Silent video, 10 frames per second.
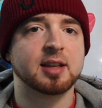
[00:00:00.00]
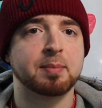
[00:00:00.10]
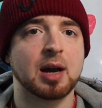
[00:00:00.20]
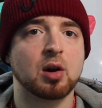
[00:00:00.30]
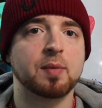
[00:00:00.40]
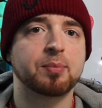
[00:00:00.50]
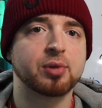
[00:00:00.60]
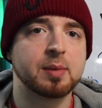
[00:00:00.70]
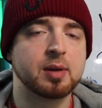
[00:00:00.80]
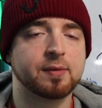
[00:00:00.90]
amount of
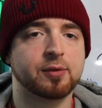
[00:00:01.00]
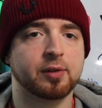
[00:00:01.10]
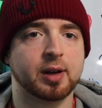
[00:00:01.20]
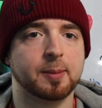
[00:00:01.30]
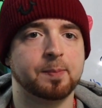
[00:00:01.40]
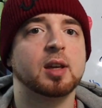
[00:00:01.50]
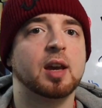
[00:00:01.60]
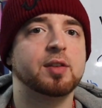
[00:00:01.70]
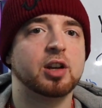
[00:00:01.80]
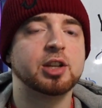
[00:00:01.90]
premium for it.
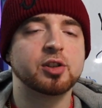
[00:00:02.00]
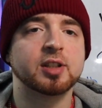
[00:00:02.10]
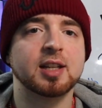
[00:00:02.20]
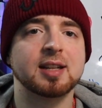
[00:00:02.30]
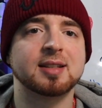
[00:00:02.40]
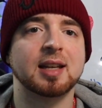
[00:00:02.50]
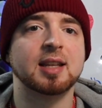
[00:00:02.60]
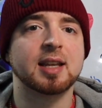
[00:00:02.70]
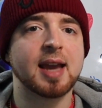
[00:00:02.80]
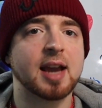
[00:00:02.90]
If you're interested in
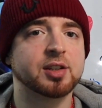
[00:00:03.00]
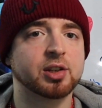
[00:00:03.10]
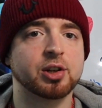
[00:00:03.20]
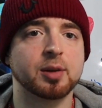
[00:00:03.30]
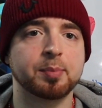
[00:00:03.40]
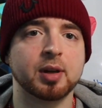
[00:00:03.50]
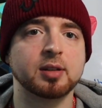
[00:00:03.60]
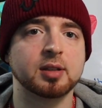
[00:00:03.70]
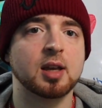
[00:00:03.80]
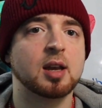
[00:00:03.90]
selling cash secured
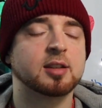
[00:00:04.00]
puts